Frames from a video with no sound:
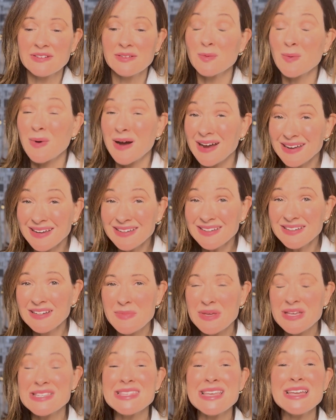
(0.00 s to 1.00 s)
Why?
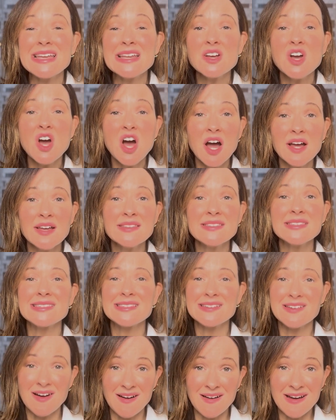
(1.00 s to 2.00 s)
Because they can cause
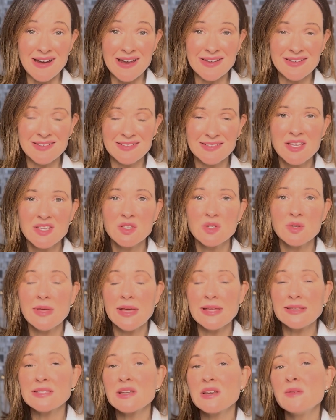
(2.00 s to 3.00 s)
scarring. So
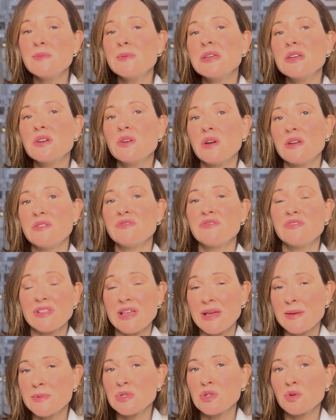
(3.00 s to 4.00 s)
that's going to be your
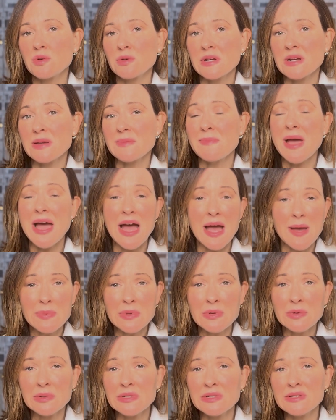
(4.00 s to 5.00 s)
inflammatory
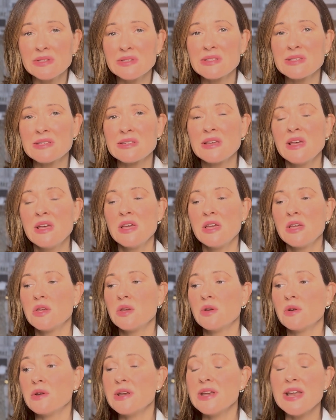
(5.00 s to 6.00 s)
papules,
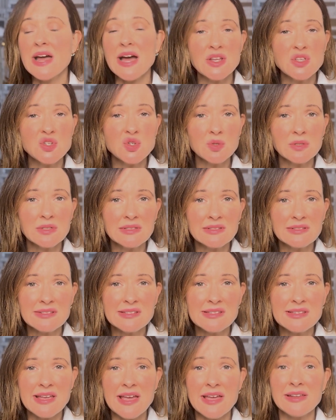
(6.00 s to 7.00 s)
your nodules,
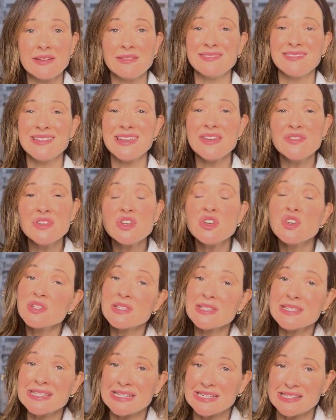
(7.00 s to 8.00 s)
and even your
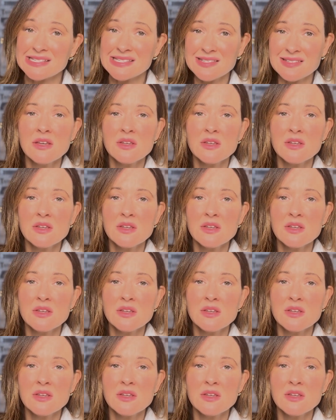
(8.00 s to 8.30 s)
cysts.